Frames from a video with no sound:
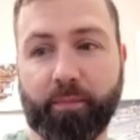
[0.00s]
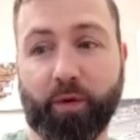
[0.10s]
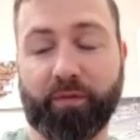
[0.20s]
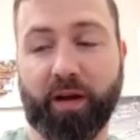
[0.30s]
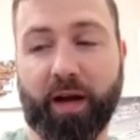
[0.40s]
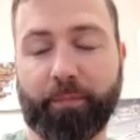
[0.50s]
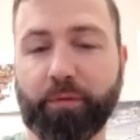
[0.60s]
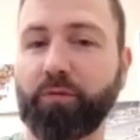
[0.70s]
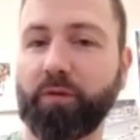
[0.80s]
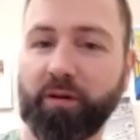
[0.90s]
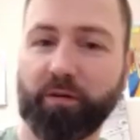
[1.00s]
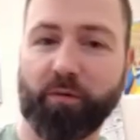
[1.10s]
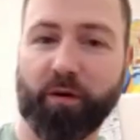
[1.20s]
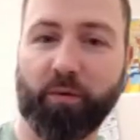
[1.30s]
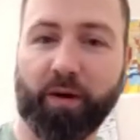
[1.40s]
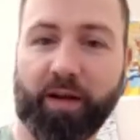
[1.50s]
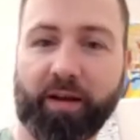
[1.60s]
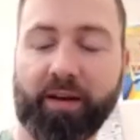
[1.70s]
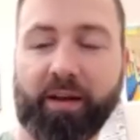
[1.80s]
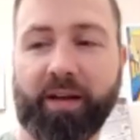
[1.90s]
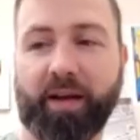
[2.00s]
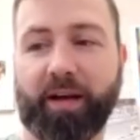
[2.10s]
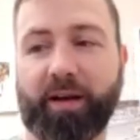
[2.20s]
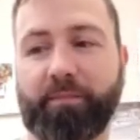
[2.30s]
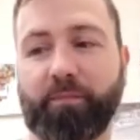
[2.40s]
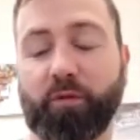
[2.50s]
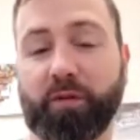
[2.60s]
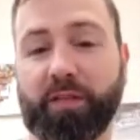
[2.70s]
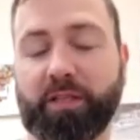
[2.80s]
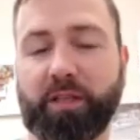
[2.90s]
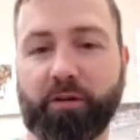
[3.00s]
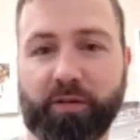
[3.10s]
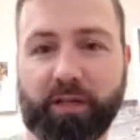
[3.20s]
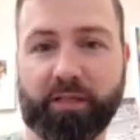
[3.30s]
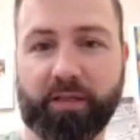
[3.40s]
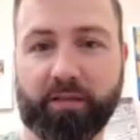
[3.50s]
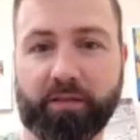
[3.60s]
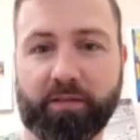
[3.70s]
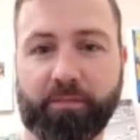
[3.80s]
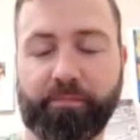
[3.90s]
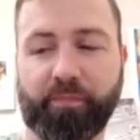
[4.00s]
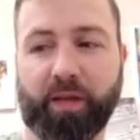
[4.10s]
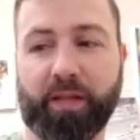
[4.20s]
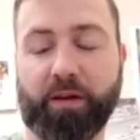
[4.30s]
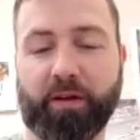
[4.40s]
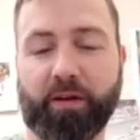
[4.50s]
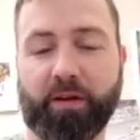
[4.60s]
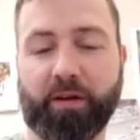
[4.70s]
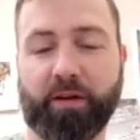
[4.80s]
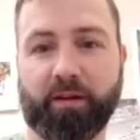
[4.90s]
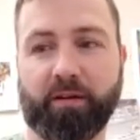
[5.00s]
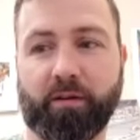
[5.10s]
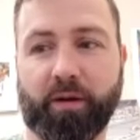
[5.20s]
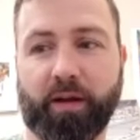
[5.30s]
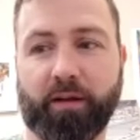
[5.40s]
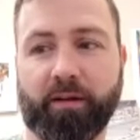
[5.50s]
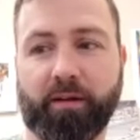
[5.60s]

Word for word: You have the opportunity to run away um, or at least clear distance. And then you have to think, okay,